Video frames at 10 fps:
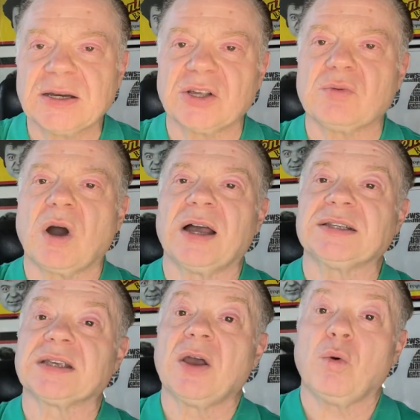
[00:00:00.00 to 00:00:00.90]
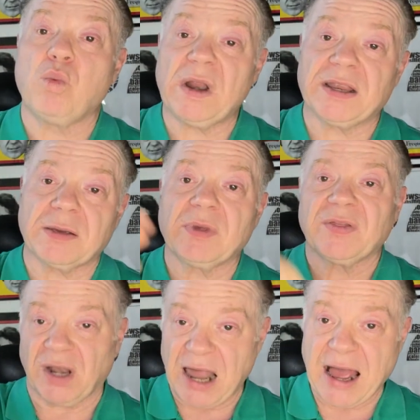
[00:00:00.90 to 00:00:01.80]
Otherwise, William,
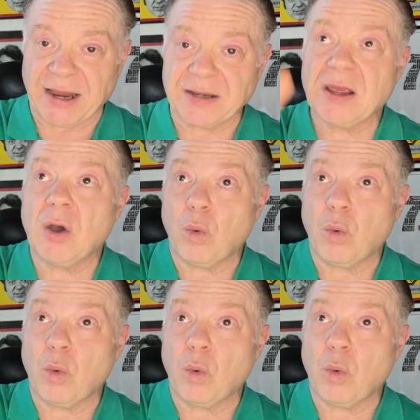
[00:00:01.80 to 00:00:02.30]
the line,